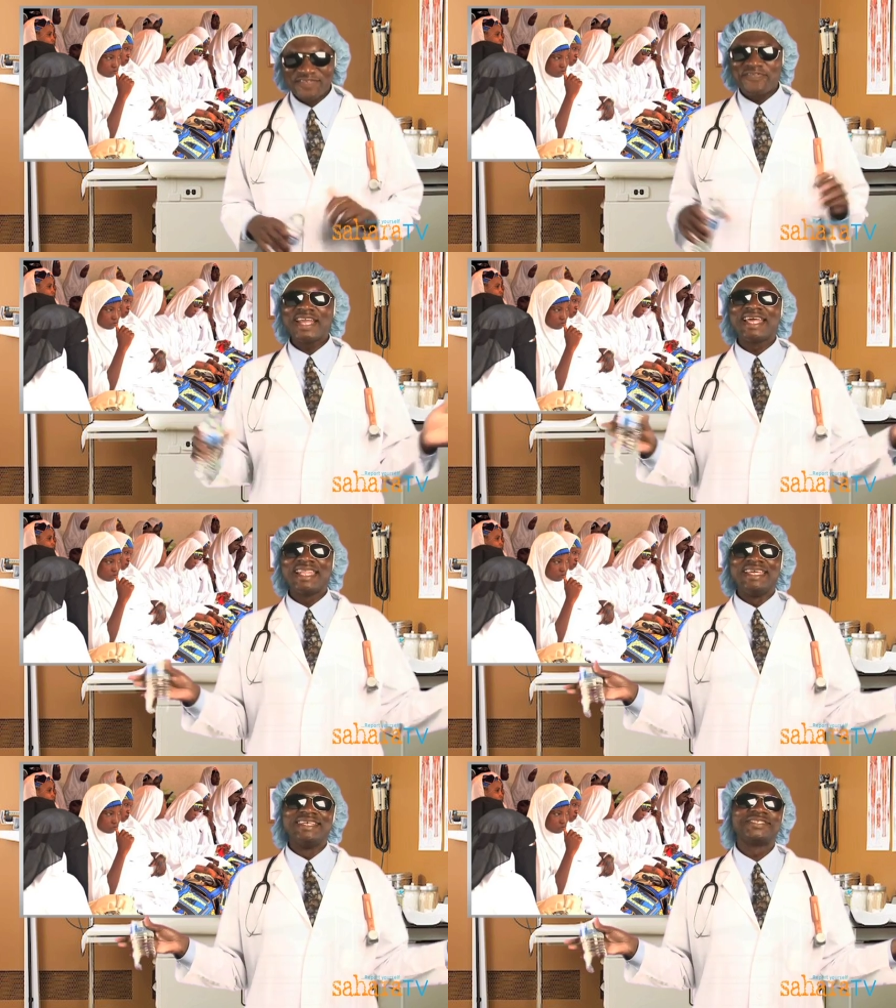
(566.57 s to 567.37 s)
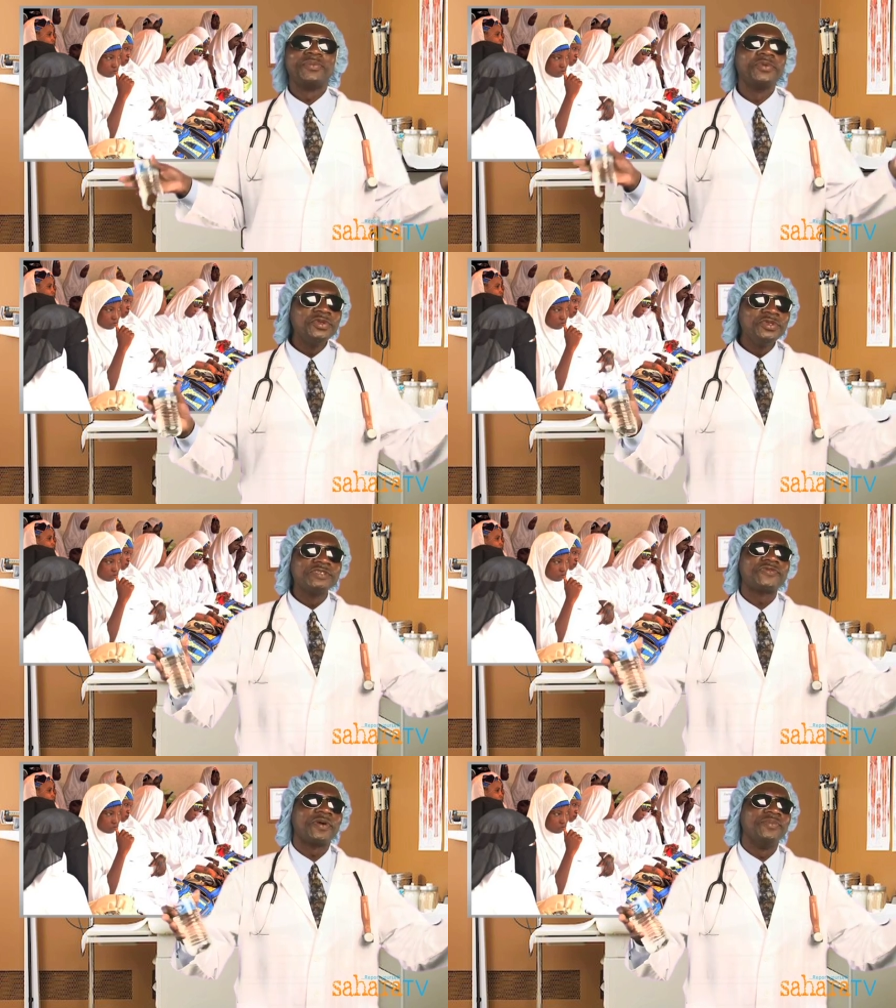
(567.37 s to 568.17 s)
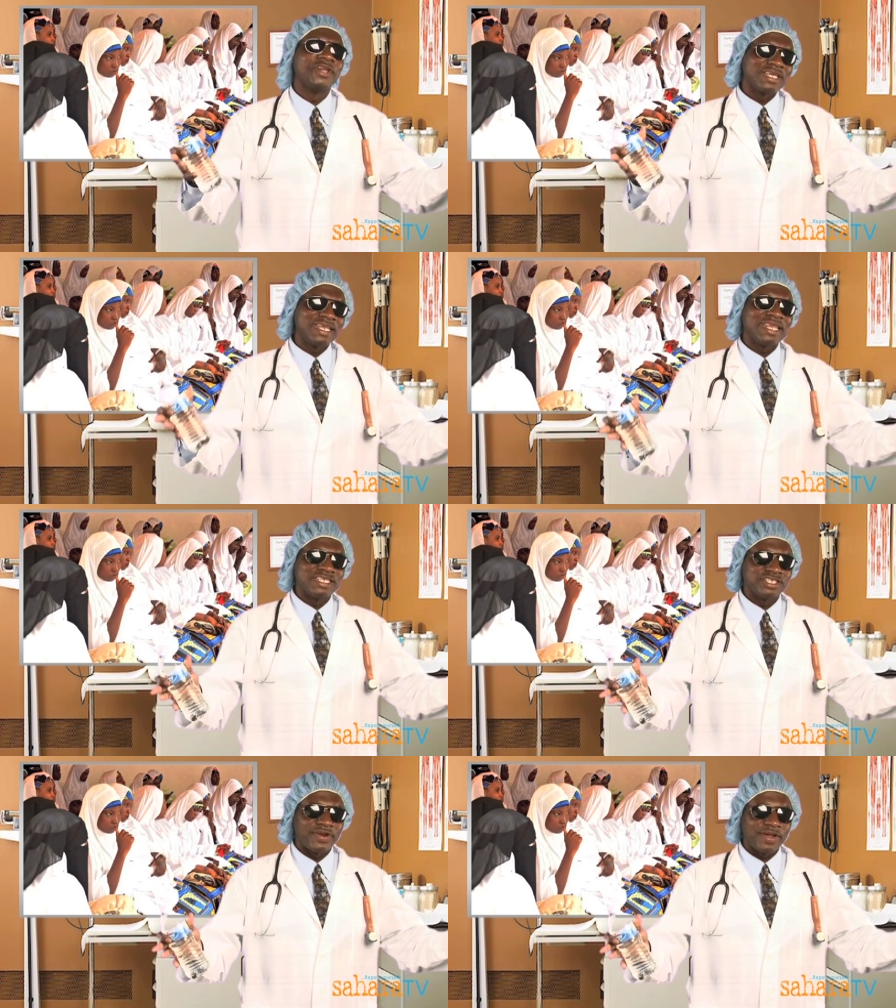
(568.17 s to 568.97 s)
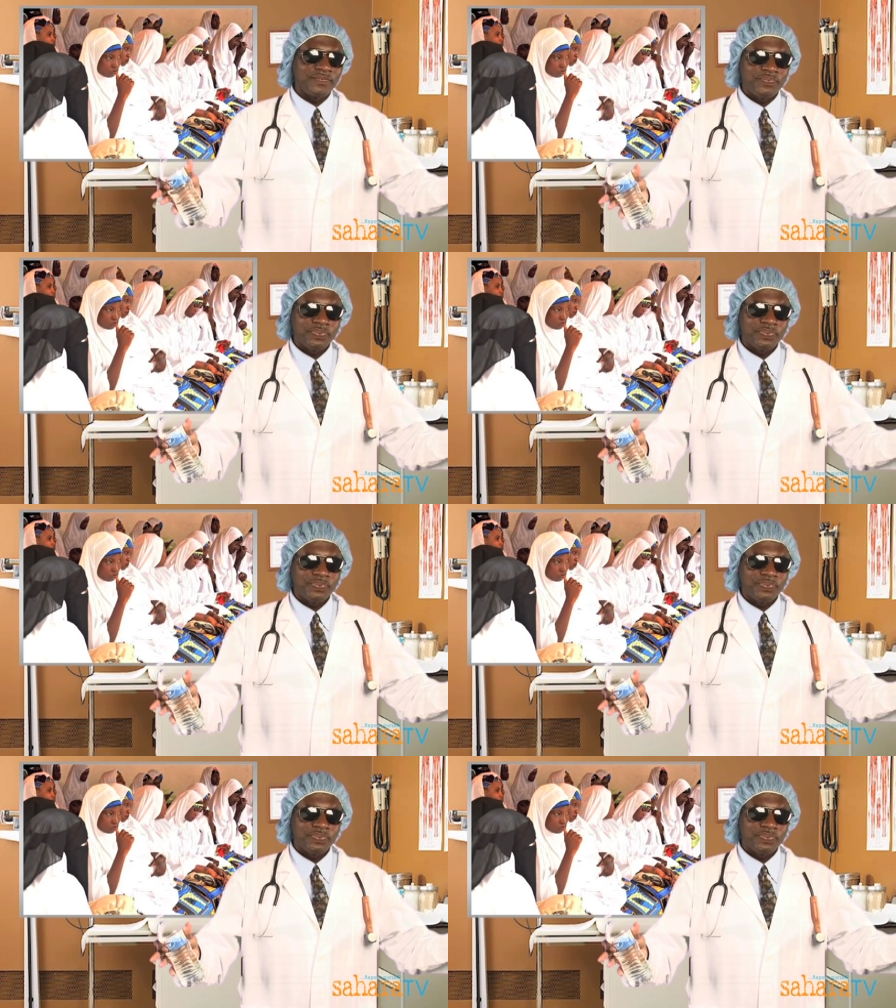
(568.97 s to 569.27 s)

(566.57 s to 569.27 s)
Finally, some good news from northern Nigeria.